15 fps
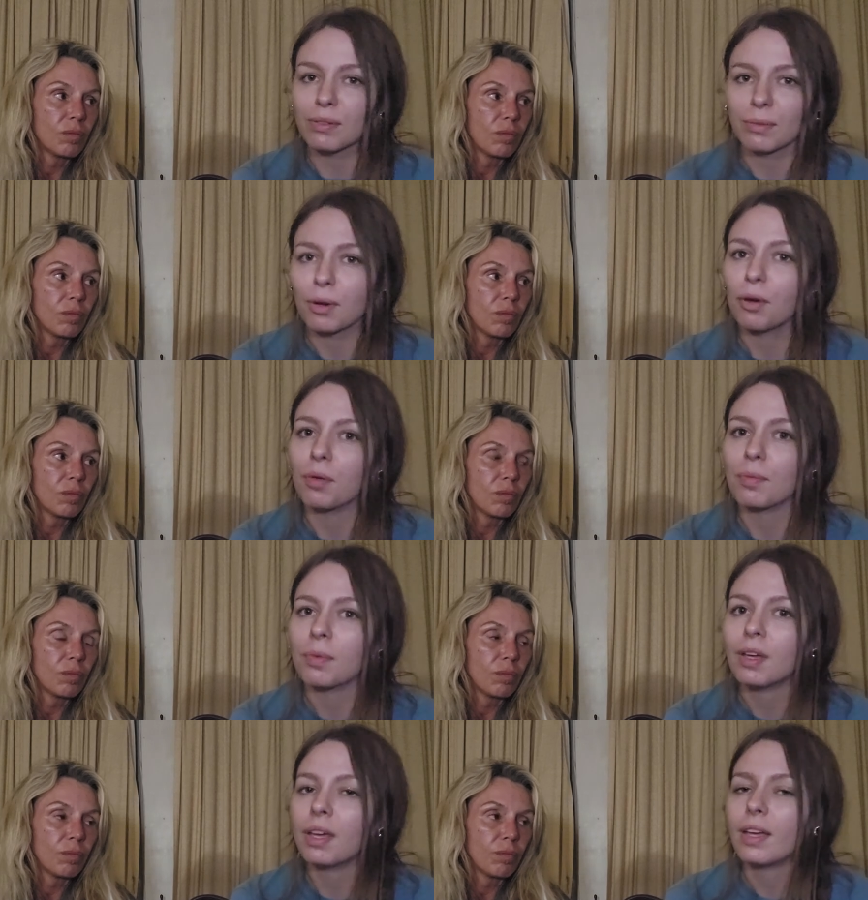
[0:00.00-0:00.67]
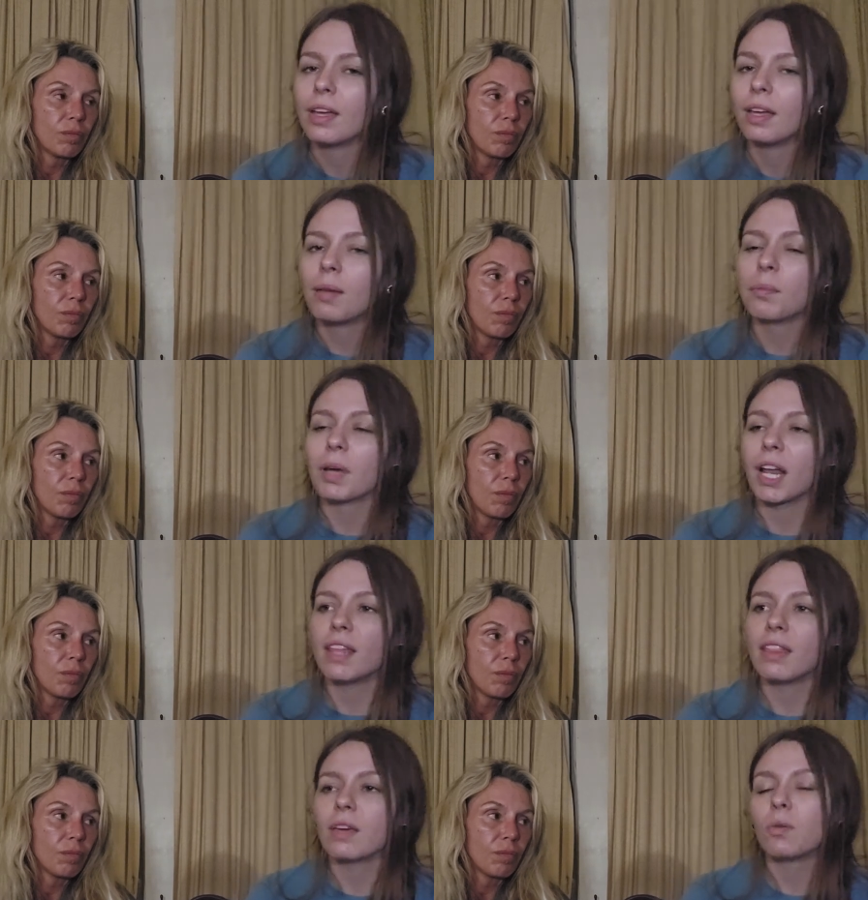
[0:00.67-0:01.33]
Speaker 1: the room.
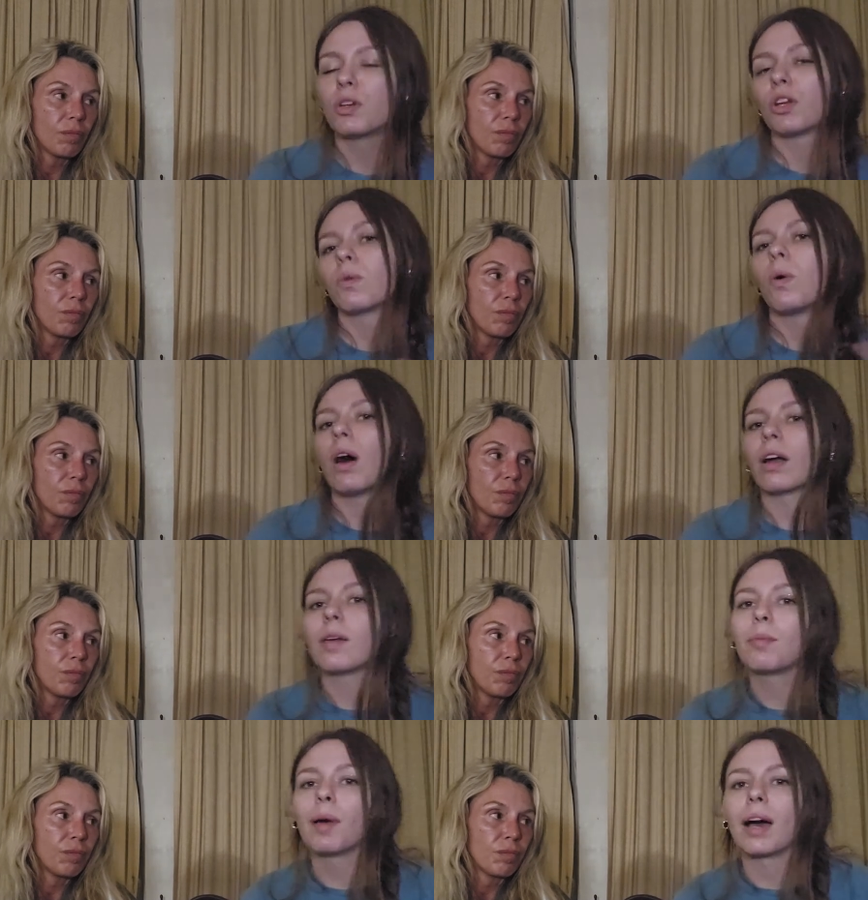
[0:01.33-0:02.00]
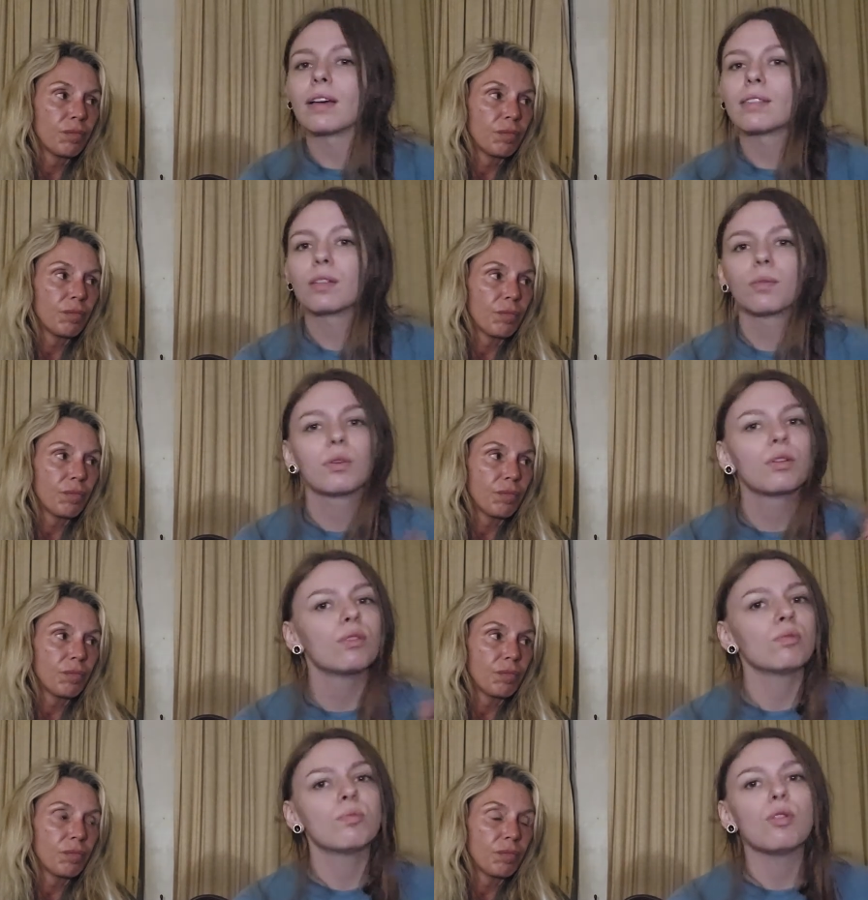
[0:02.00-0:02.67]
But I think when you're walking past
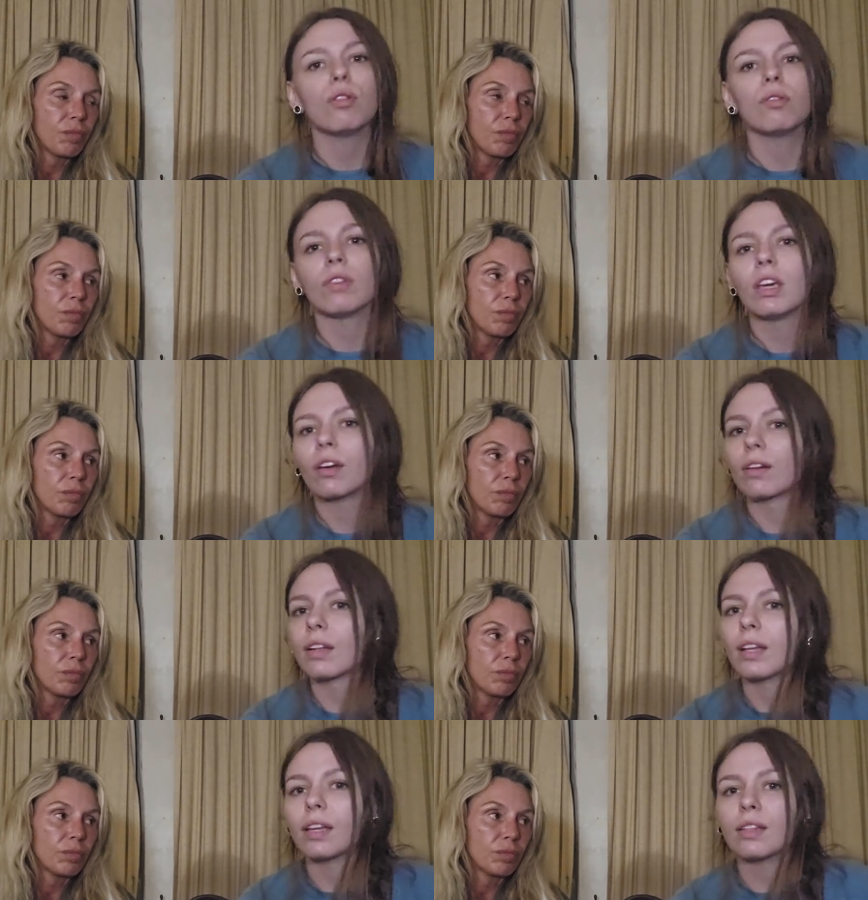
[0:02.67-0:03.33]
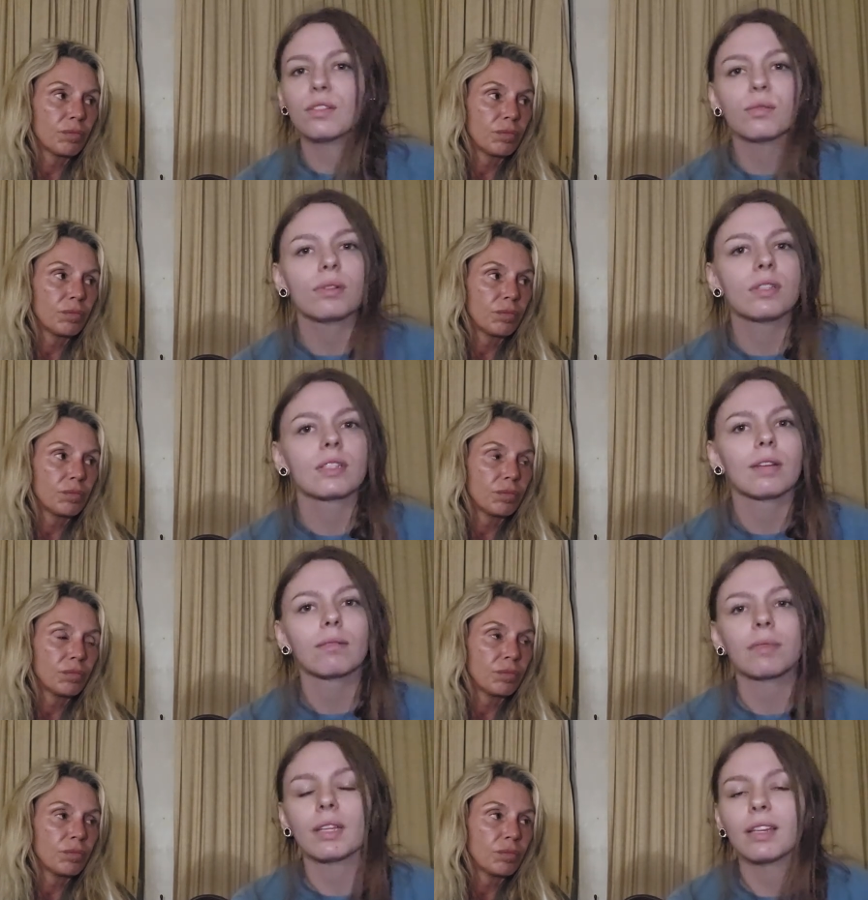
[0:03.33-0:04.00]
someone who's moving or like doing
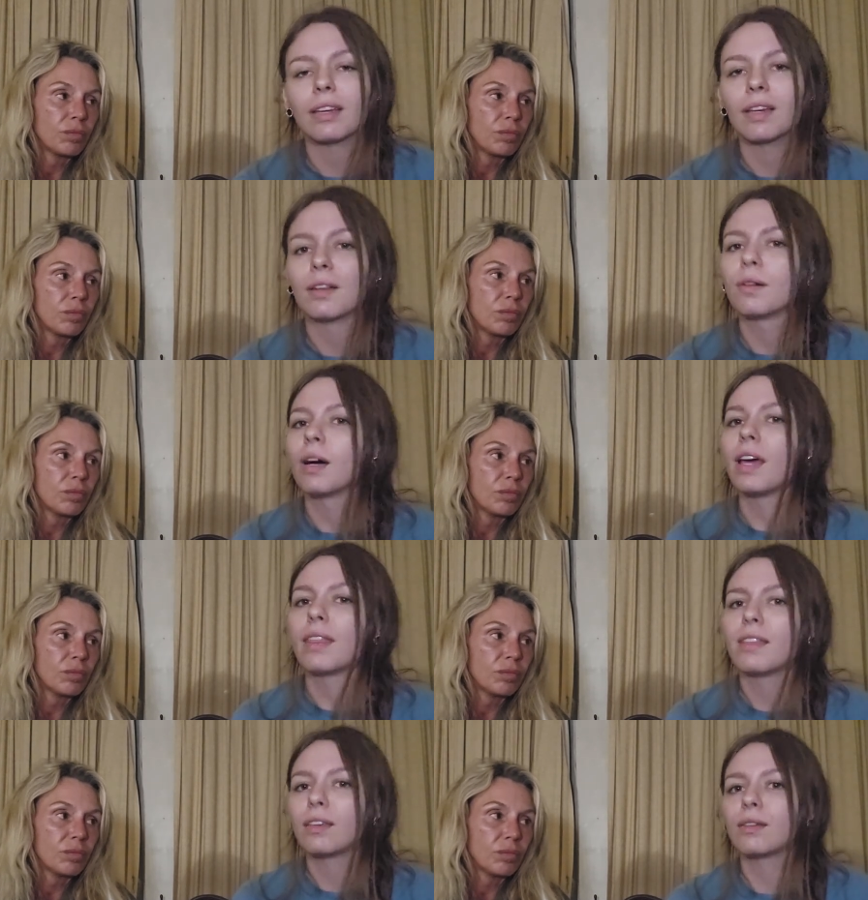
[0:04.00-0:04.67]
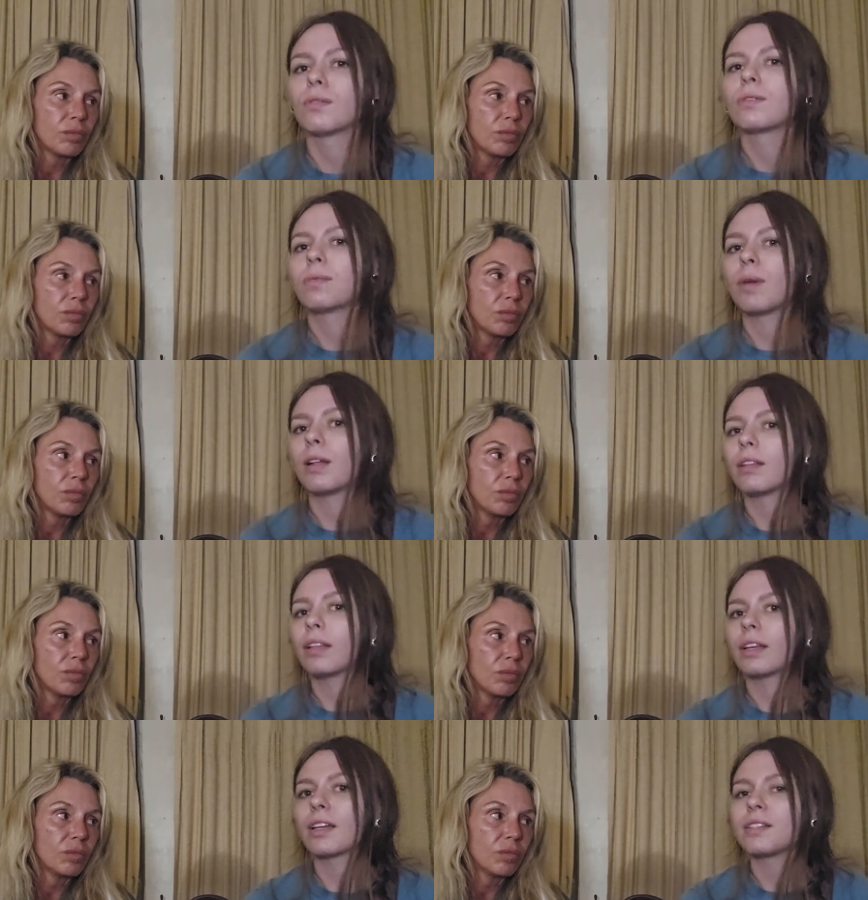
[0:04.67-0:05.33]
something, you know, I think you'll
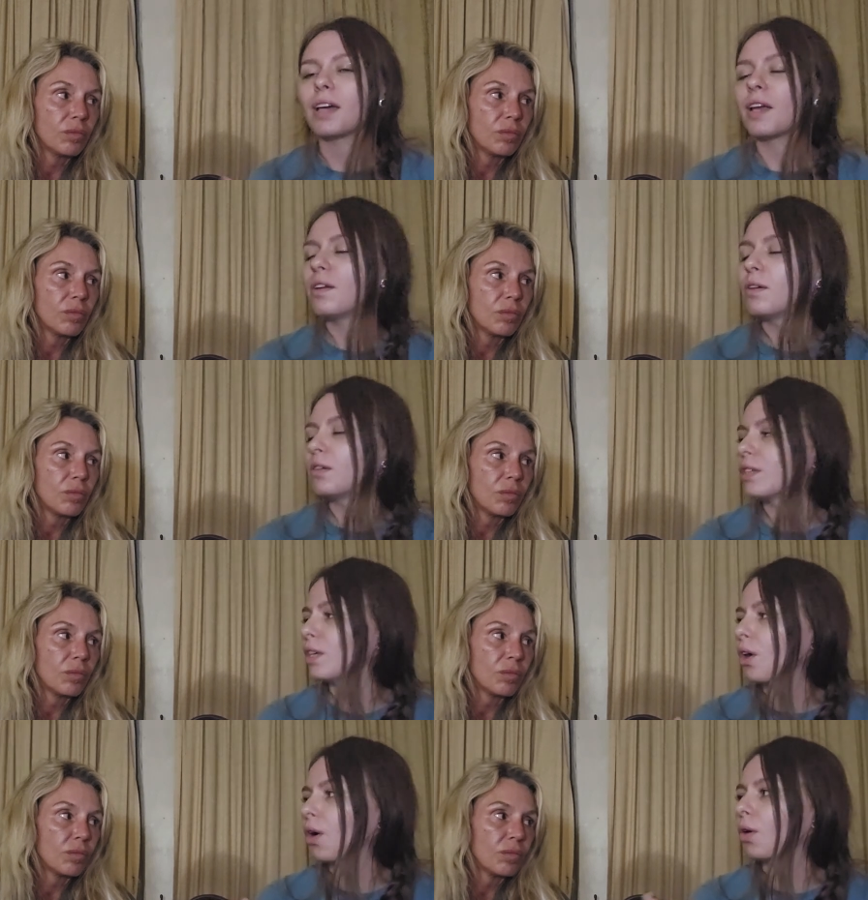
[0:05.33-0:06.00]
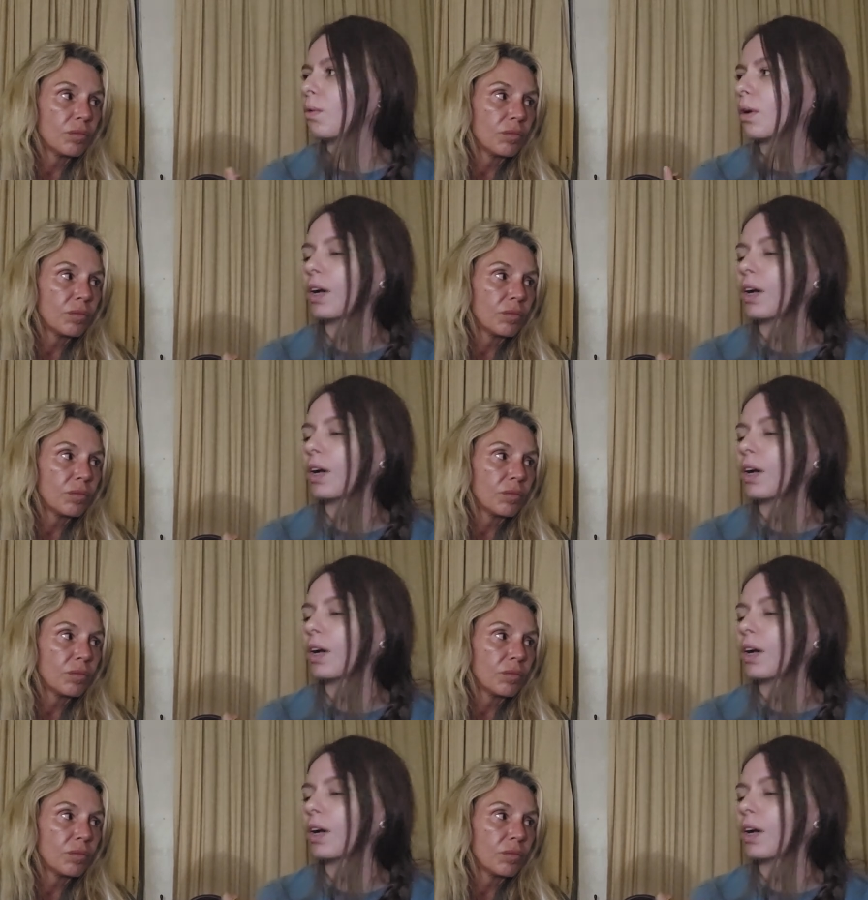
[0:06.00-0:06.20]
smell it because I noticed that y'all were